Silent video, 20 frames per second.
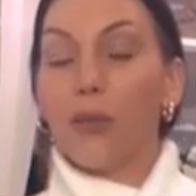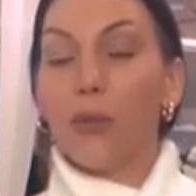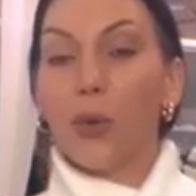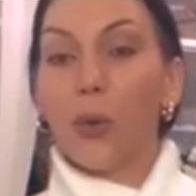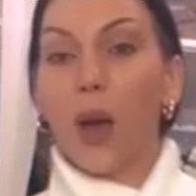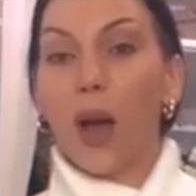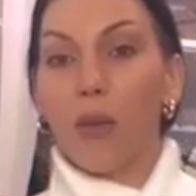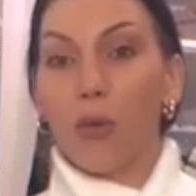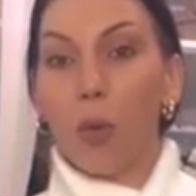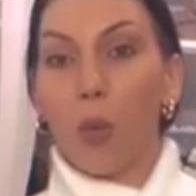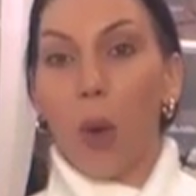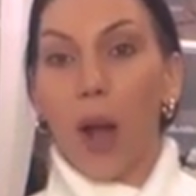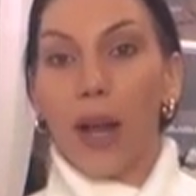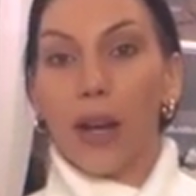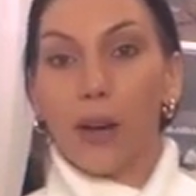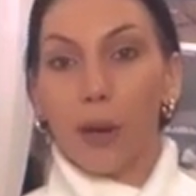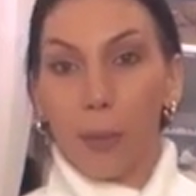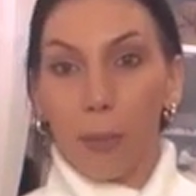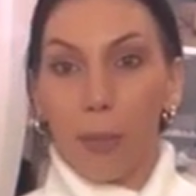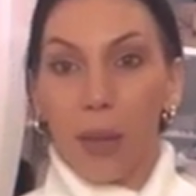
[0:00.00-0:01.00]
If you have a
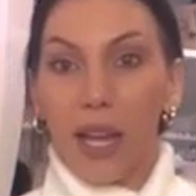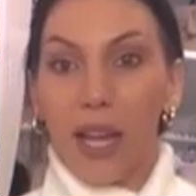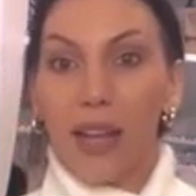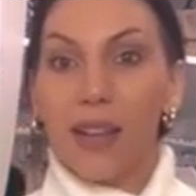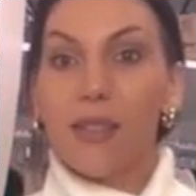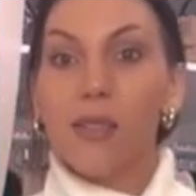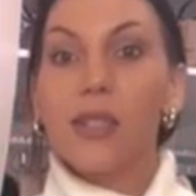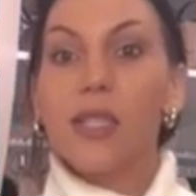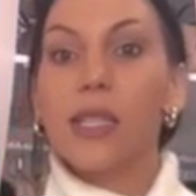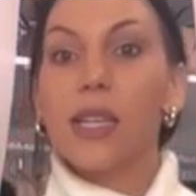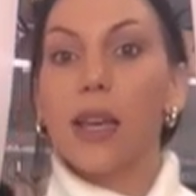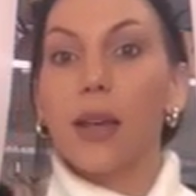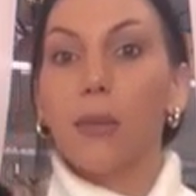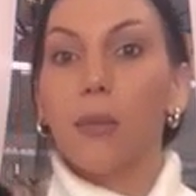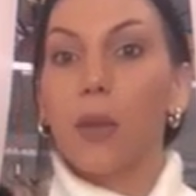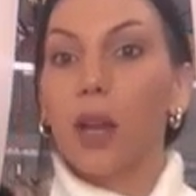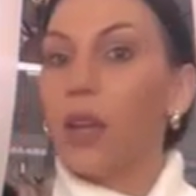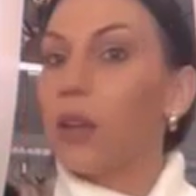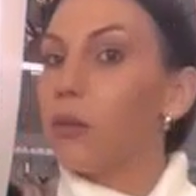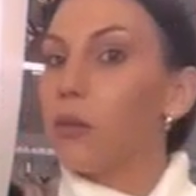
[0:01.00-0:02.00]
wider base,
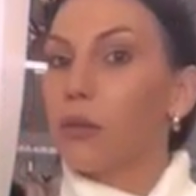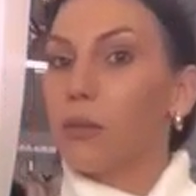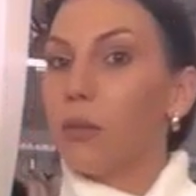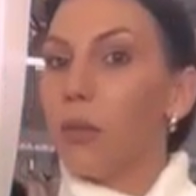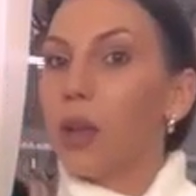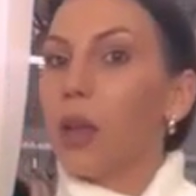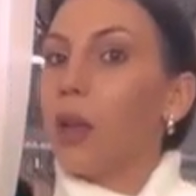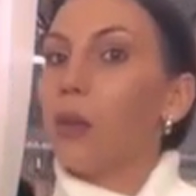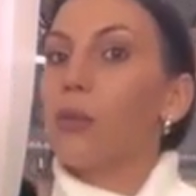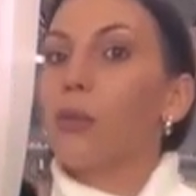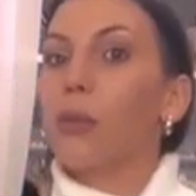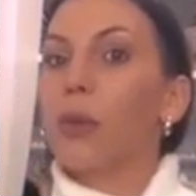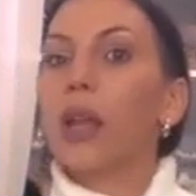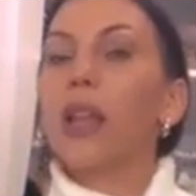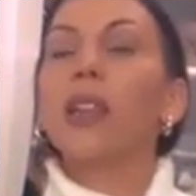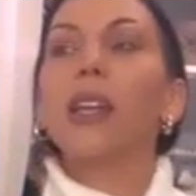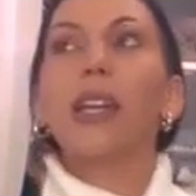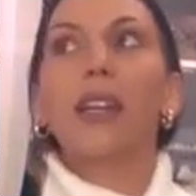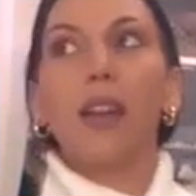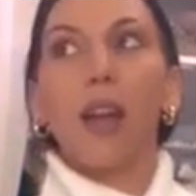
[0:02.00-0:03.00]
it
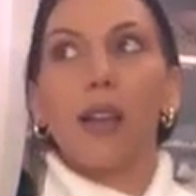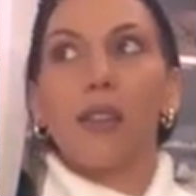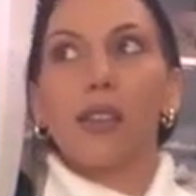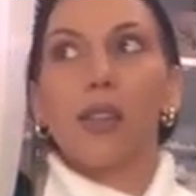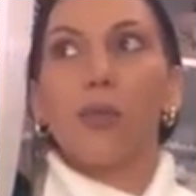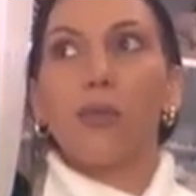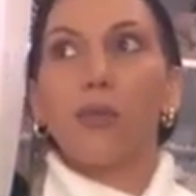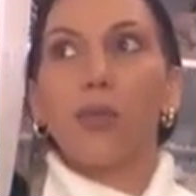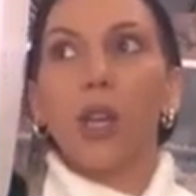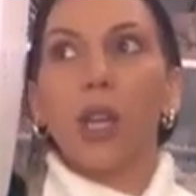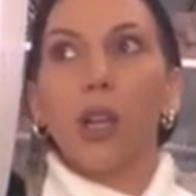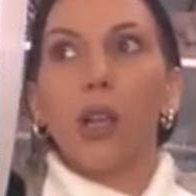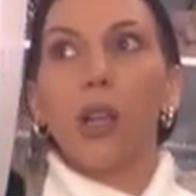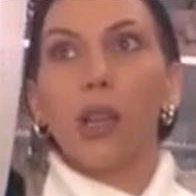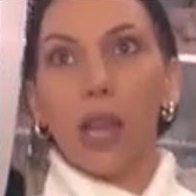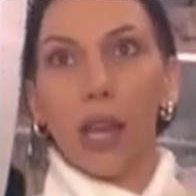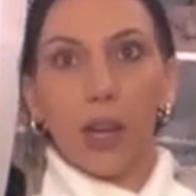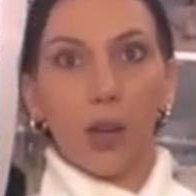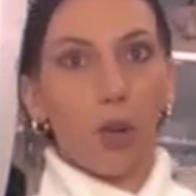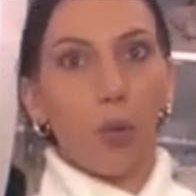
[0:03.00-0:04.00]
really doesn't
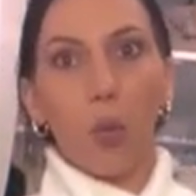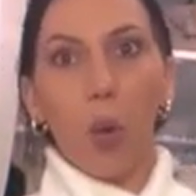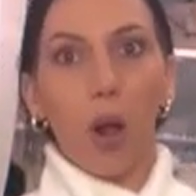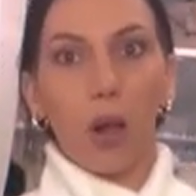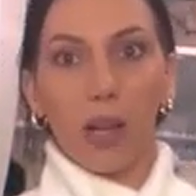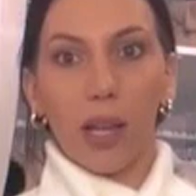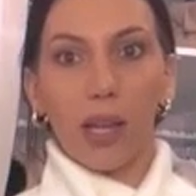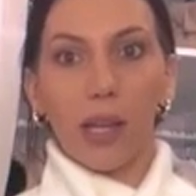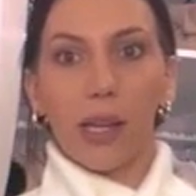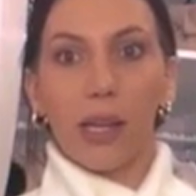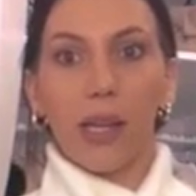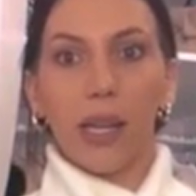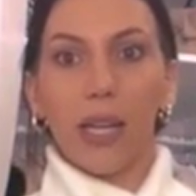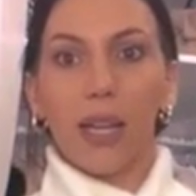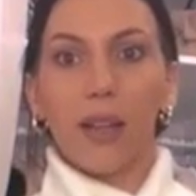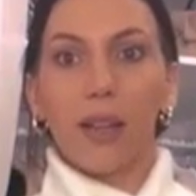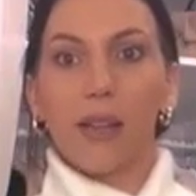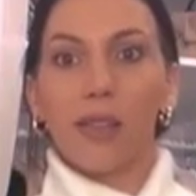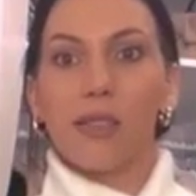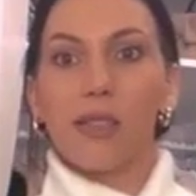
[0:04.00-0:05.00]
feel like you're walking in
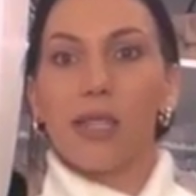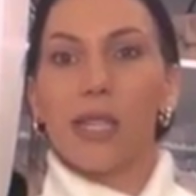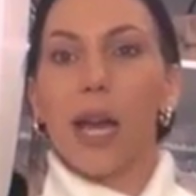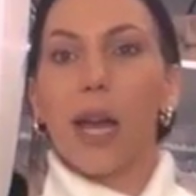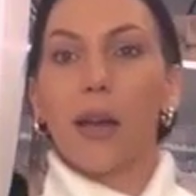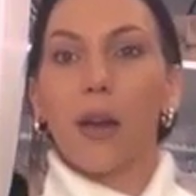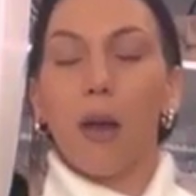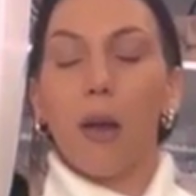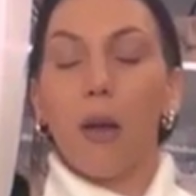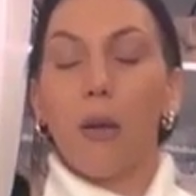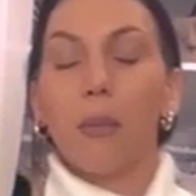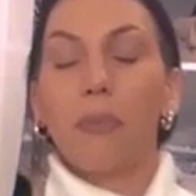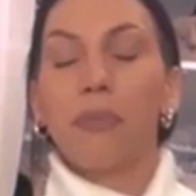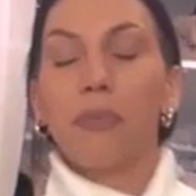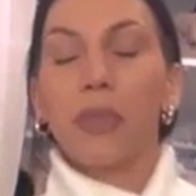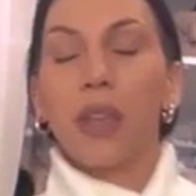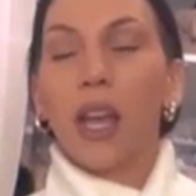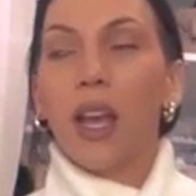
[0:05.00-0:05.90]
heels at all.